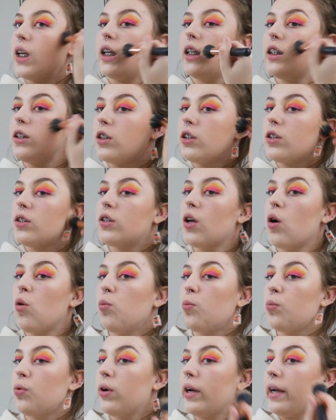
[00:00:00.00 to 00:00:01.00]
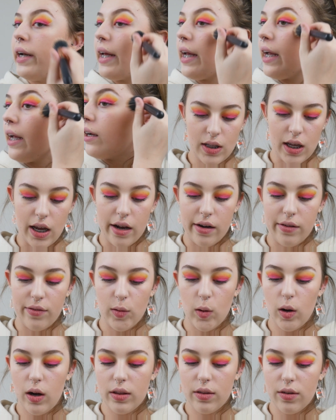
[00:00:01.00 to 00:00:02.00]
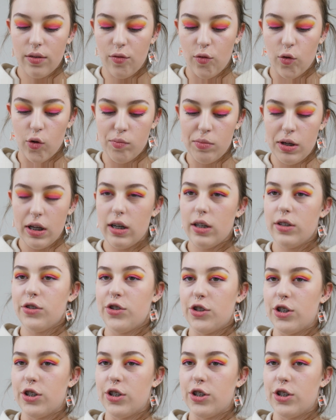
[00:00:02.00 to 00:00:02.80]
It's just so pretty. And I feel like the formula's